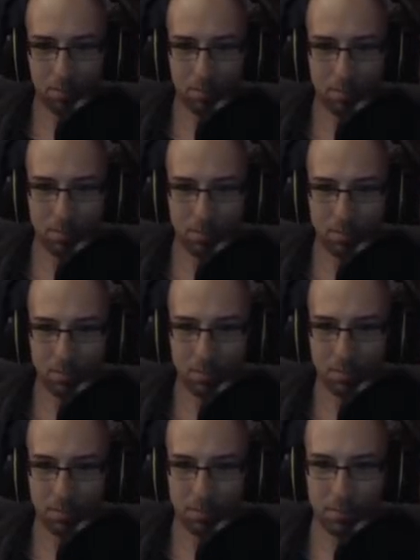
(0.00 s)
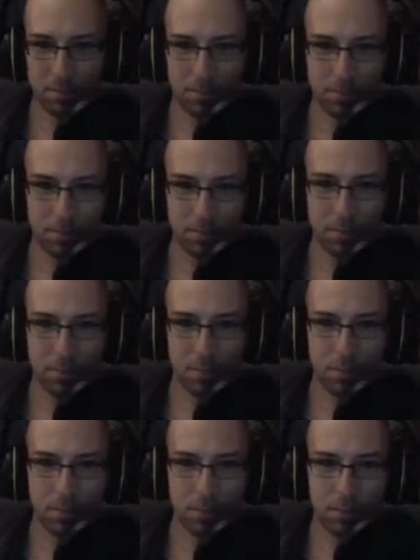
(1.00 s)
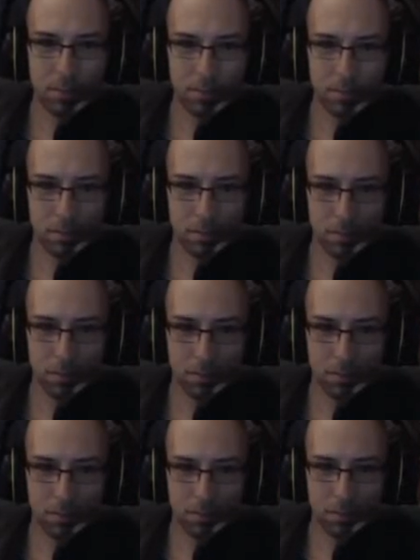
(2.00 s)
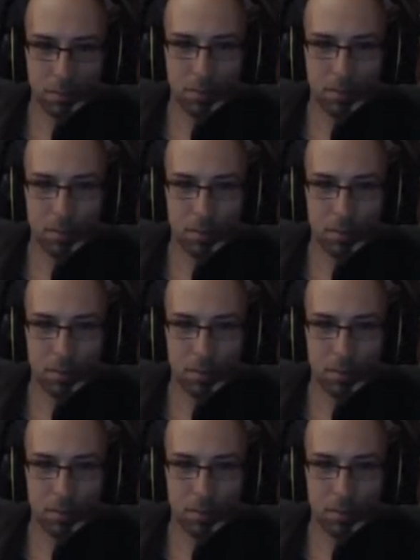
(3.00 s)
[no speech]